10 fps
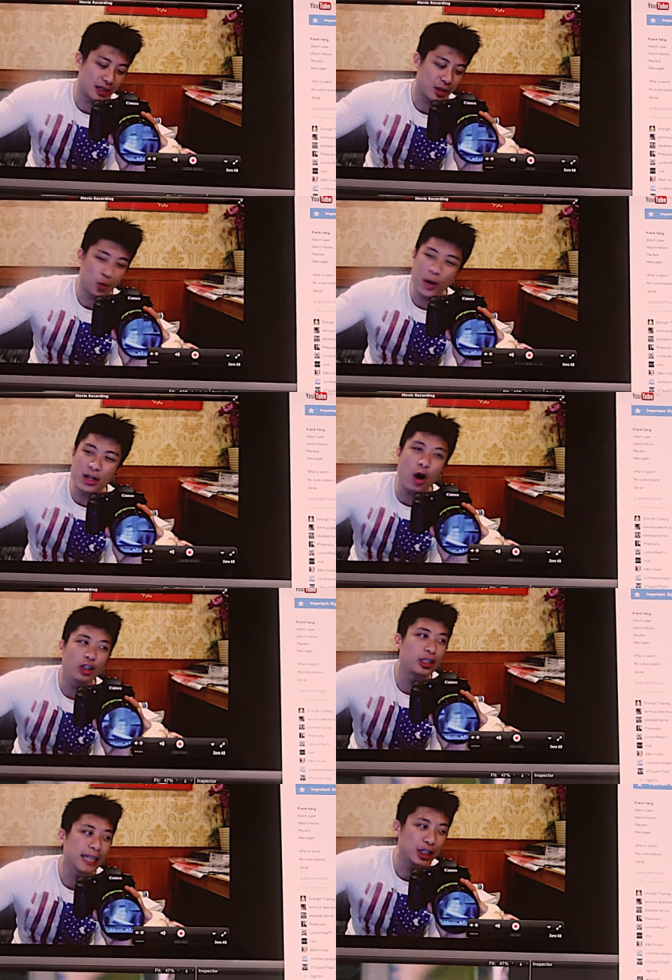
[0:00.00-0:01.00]
when
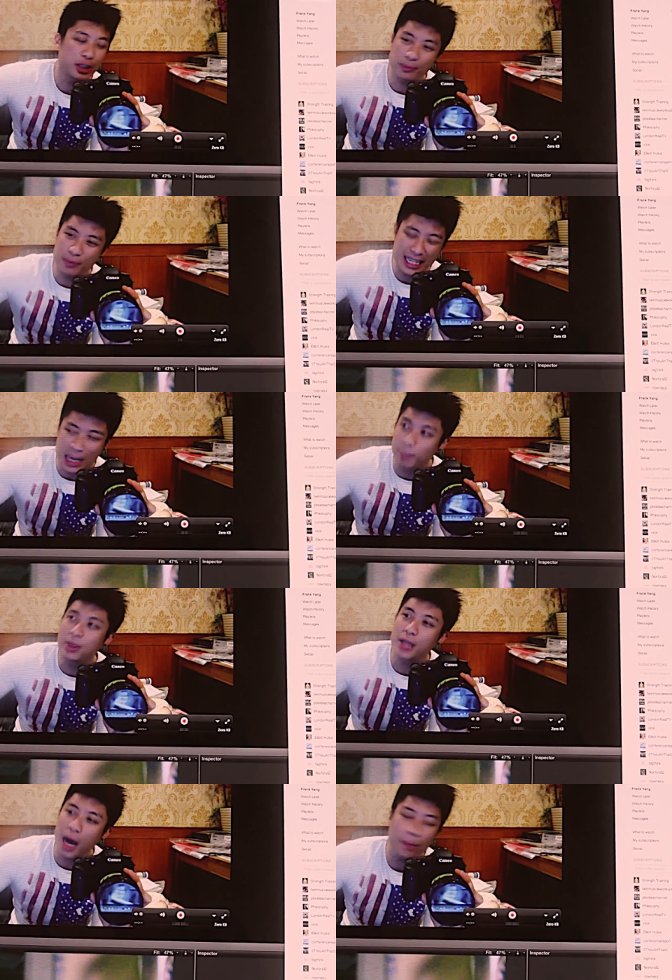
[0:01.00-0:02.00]
culture and nature is
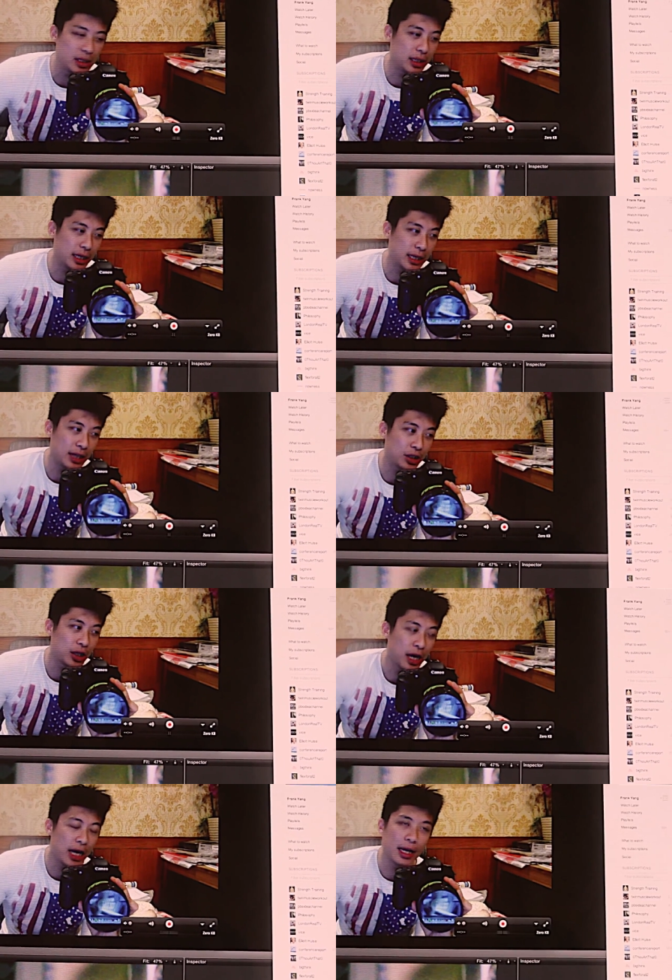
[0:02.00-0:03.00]
completely opposite in nature,
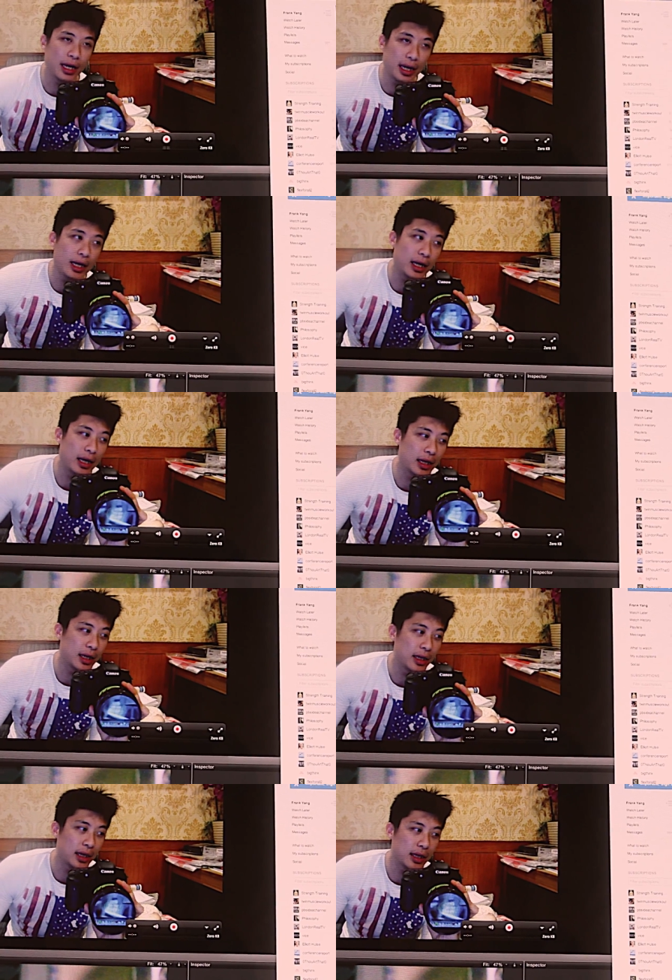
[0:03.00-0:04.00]
uh, in,
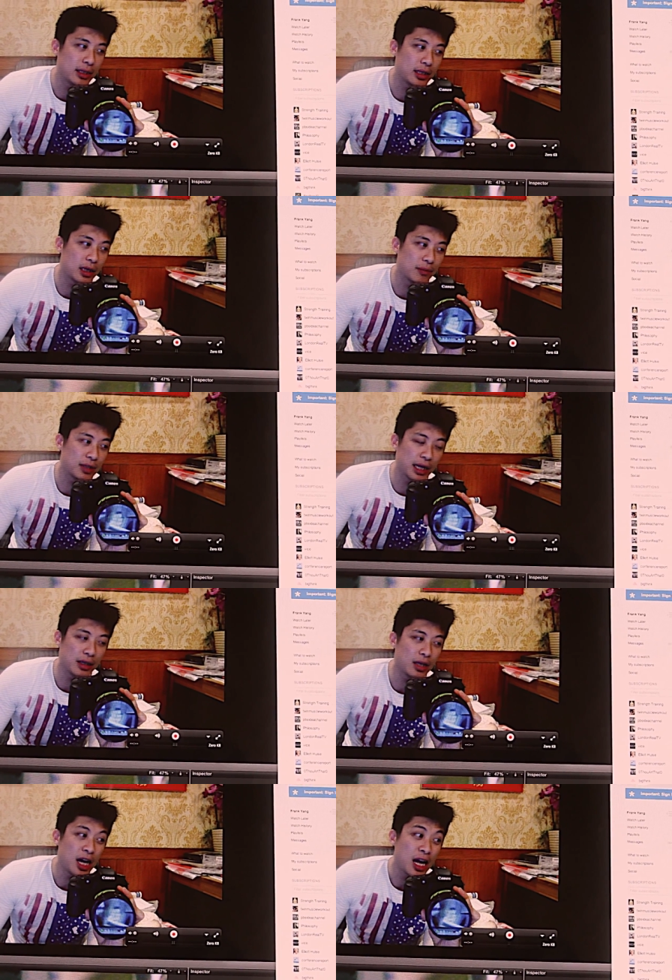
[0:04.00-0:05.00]
in, in its um,
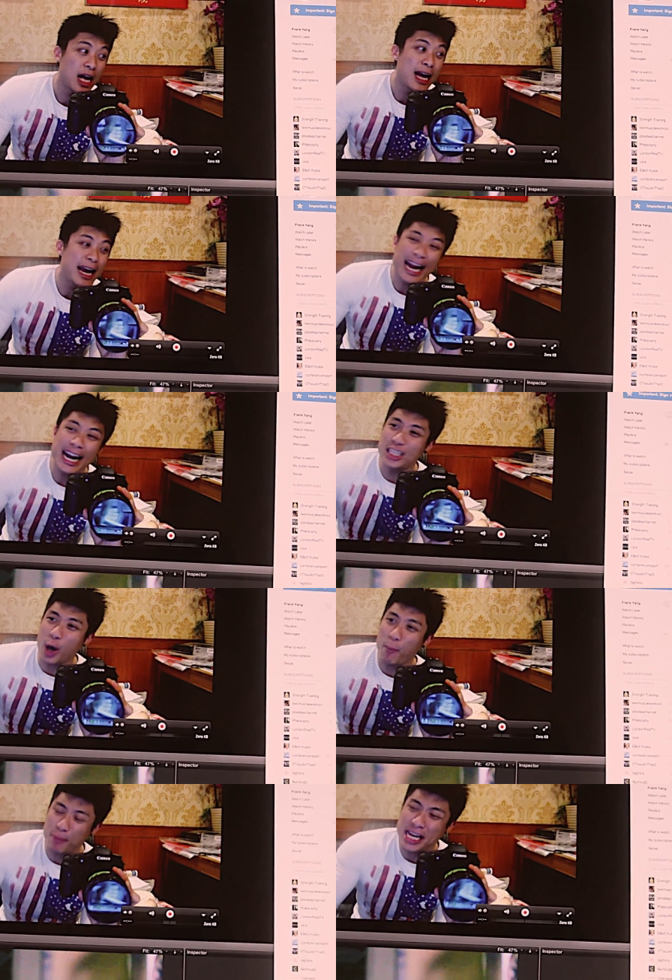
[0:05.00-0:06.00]
standard, it is
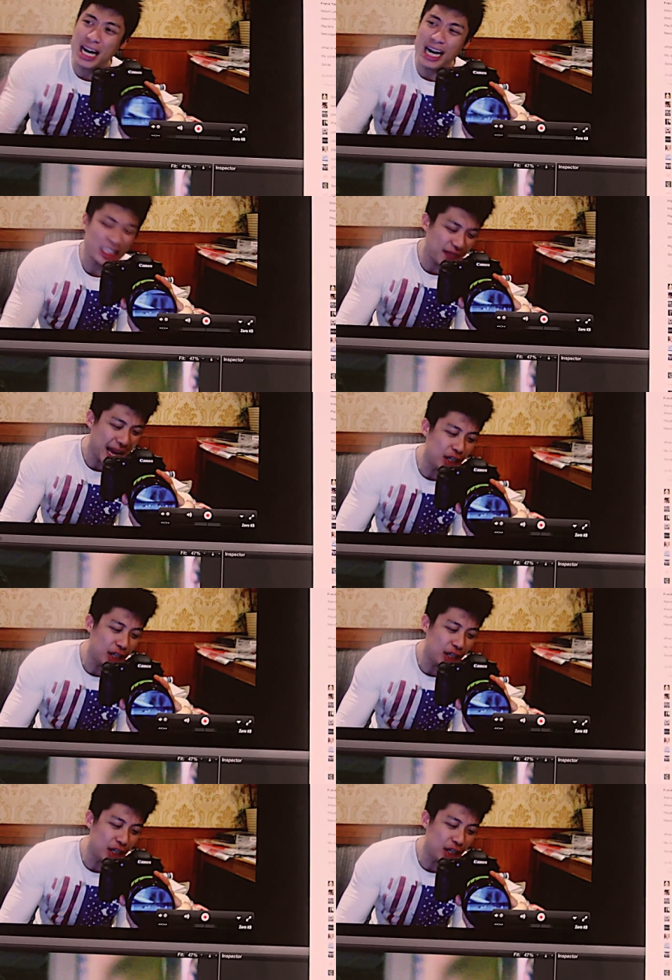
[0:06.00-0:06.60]
all because of nature